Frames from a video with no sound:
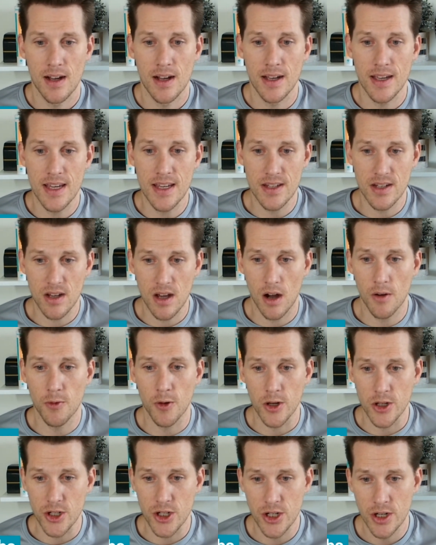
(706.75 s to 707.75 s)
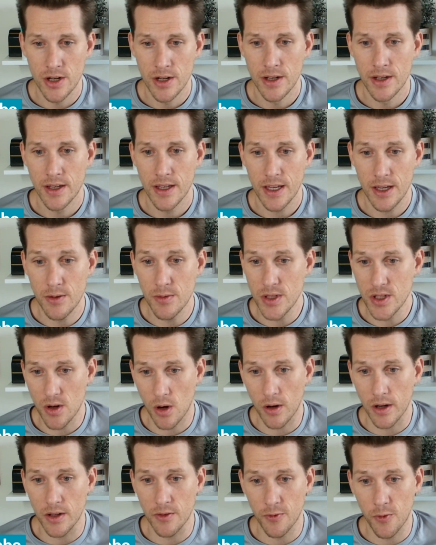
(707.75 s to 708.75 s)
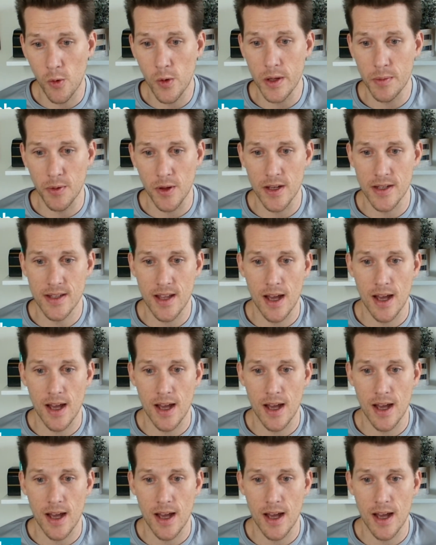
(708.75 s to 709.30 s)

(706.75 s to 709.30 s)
his coverage, he was targeted 40-plus